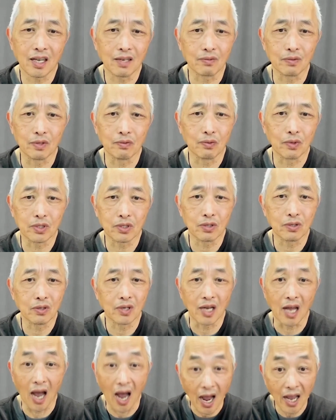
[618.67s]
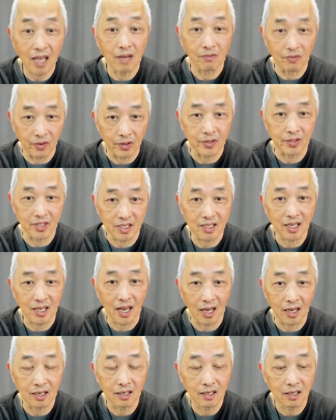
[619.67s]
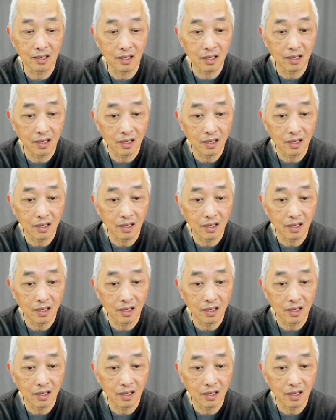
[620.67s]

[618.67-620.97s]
sad with what's going on.